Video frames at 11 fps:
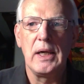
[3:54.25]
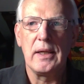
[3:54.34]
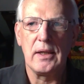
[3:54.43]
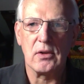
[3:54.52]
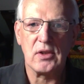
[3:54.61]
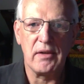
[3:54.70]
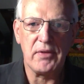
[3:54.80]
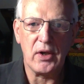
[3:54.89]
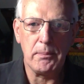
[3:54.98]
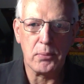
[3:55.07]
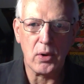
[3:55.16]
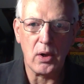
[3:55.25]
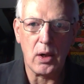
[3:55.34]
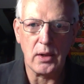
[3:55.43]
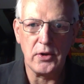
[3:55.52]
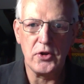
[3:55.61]
They also have very
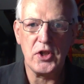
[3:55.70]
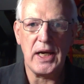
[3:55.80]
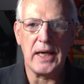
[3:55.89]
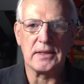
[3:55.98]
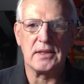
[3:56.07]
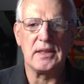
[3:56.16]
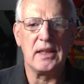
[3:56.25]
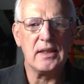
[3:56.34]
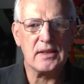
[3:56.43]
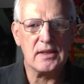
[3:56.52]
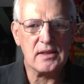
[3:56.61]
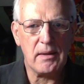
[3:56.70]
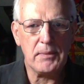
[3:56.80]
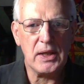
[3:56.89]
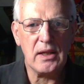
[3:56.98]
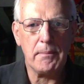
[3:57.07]
broad chests, and this is
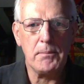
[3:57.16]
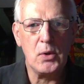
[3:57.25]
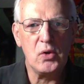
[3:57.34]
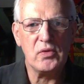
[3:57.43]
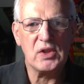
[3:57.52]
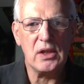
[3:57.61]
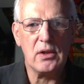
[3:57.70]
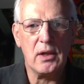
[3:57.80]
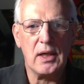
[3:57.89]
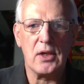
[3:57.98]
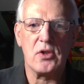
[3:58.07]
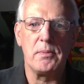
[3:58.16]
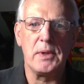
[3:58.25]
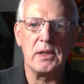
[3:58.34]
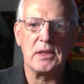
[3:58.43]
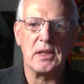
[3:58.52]
something that moves into
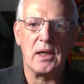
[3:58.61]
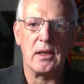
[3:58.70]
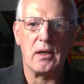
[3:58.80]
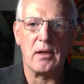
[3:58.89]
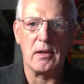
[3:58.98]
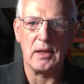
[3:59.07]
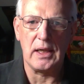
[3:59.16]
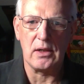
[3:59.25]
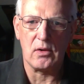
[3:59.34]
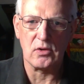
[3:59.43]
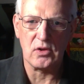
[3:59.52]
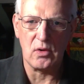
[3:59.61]
Kashmiri style art and also